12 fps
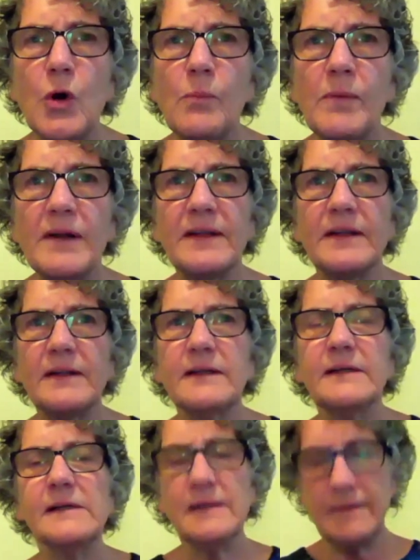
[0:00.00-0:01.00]
open
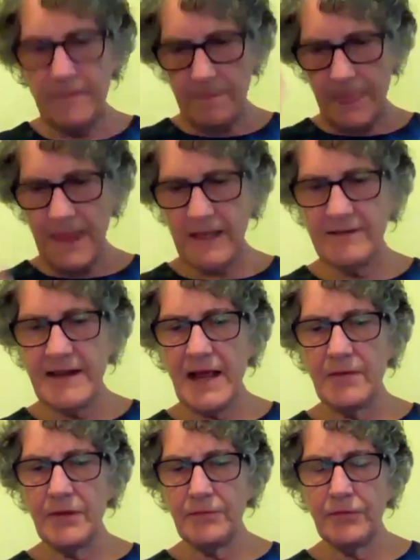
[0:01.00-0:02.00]

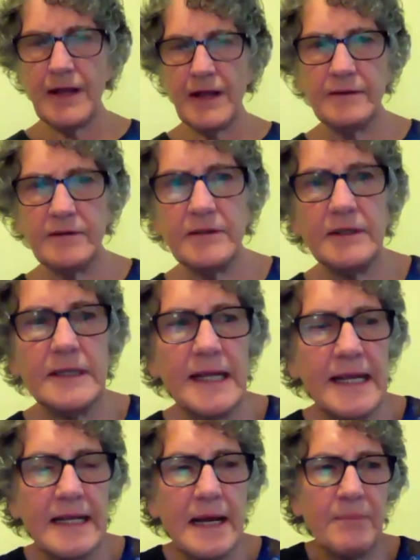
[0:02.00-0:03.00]
down the front
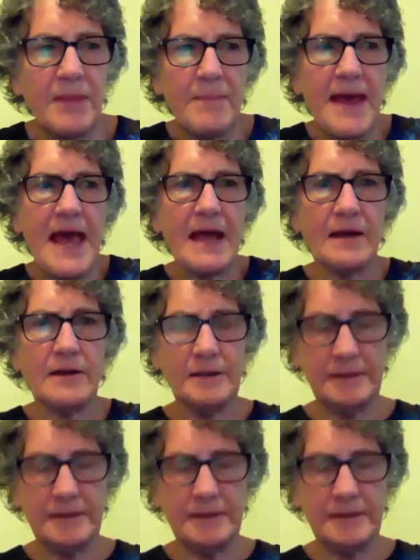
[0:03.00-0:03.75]
and up the back.